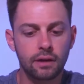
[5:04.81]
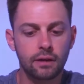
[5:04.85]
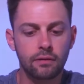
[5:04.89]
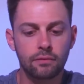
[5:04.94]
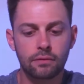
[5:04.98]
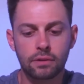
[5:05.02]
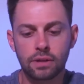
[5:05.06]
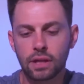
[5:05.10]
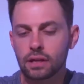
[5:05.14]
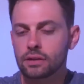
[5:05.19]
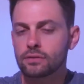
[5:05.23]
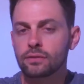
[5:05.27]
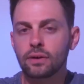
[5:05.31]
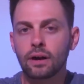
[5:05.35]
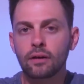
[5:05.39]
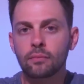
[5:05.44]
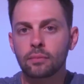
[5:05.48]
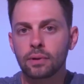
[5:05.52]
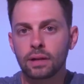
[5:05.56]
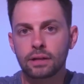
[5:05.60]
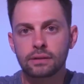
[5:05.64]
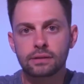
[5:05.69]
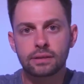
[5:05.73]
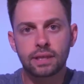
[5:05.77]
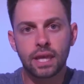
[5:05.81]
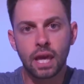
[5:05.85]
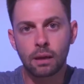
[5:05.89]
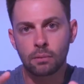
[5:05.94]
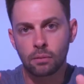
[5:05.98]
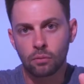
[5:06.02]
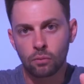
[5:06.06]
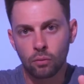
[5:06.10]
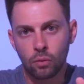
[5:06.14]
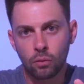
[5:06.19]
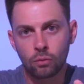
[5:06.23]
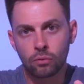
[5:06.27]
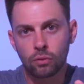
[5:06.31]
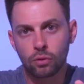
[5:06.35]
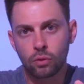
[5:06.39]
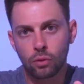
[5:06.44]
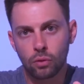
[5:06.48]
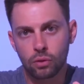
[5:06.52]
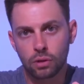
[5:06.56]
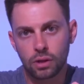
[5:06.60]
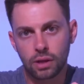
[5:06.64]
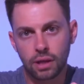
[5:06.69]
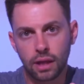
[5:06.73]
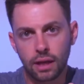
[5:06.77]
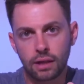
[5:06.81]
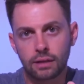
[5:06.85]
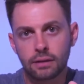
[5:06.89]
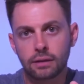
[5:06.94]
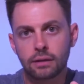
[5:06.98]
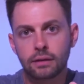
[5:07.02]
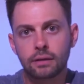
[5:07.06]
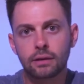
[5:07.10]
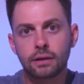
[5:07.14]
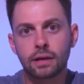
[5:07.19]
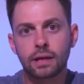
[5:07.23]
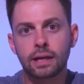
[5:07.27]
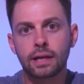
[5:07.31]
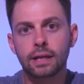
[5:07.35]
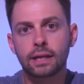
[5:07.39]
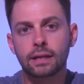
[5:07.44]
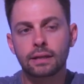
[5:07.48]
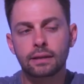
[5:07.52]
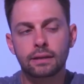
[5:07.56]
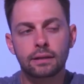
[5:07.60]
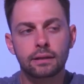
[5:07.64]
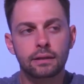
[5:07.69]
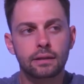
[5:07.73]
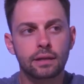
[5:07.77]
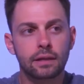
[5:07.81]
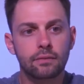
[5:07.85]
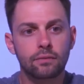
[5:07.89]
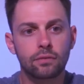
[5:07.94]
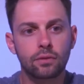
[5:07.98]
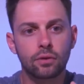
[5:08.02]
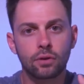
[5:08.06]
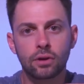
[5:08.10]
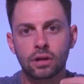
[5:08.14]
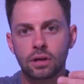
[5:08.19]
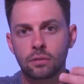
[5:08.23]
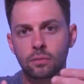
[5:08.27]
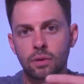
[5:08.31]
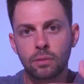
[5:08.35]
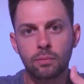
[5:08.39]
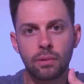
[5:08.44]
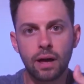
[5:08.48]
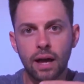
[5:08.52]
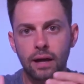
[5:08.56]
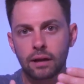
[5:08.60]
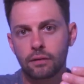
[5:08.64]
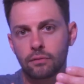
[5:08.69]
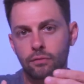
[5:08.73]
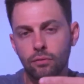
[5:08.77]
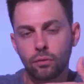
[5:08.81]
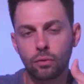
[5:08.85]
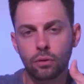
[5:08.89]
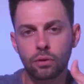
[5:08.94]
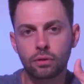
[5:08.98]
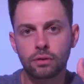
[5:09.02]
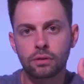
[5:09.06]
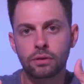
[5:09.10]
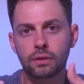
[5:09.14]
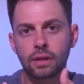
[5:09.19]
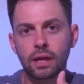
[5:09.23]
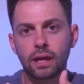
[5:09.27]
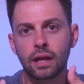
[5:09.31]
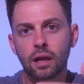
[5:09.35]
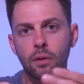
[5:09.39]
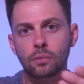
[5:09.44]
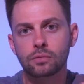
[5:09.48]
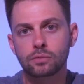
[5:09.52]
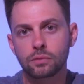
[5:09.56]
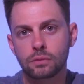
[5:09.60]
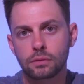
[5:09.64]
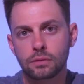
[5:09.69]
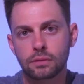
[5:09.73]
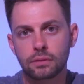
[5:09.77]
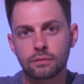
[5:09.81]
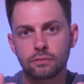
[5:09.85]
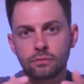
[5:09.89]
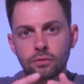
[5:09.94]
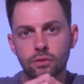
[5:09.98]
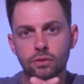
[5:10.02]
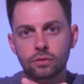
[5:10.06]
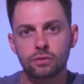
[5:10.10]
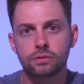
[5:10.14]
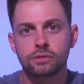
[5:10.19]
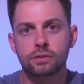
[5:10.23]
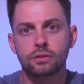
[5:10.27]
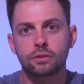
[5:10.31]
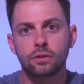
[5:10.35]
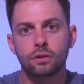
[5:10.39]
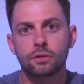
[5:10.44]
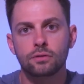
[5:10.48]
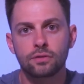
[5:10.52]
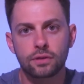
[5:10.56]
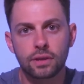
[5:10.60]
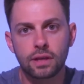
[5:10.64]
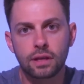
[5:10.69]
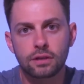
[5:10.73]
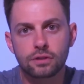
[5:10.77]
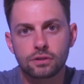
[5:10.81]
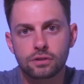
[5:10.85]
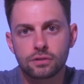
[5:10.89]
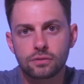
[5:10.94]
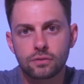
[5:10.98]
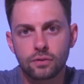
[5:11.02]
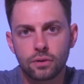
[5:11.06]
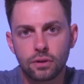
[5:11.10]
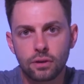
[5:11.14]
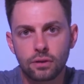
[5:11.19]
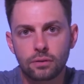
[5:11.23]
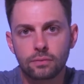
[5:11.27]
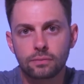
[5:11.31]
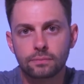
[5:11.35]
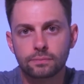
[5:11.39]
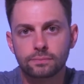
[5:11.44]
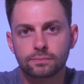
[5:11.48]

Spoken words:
For the next 5 minutes, the camera won't record again. And if you're going to be back and forth, that helps reduce the notifications for you.